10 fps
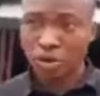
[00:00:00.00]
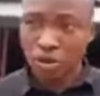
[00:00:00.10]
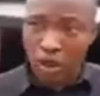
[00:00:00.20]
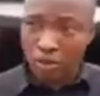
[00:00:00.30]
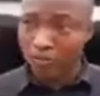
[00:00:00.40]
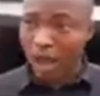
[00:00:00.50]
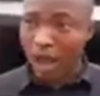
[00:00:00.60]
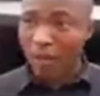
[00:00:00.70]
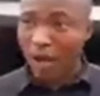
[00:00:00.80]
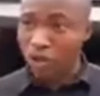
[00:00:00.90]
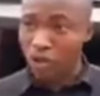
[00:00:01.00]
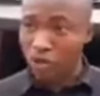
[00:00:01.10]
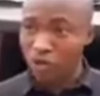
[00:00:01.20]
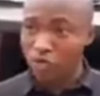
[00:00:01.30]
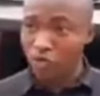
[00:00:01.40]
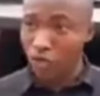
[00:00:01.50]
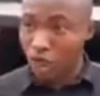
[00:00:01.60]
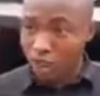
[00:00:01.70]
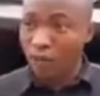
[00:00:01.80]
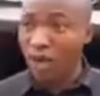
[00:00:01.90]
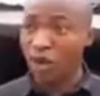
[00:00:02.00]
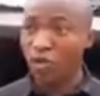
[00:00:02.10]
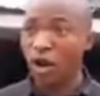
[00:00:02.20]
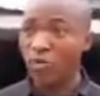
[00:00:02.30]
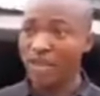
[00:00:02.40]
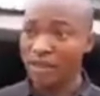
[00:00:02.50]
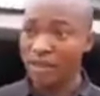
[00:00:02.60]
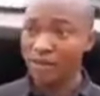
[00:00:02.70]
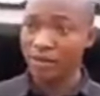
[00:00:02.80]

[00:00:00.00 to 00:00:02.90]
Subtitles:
not about you, not about your well-being.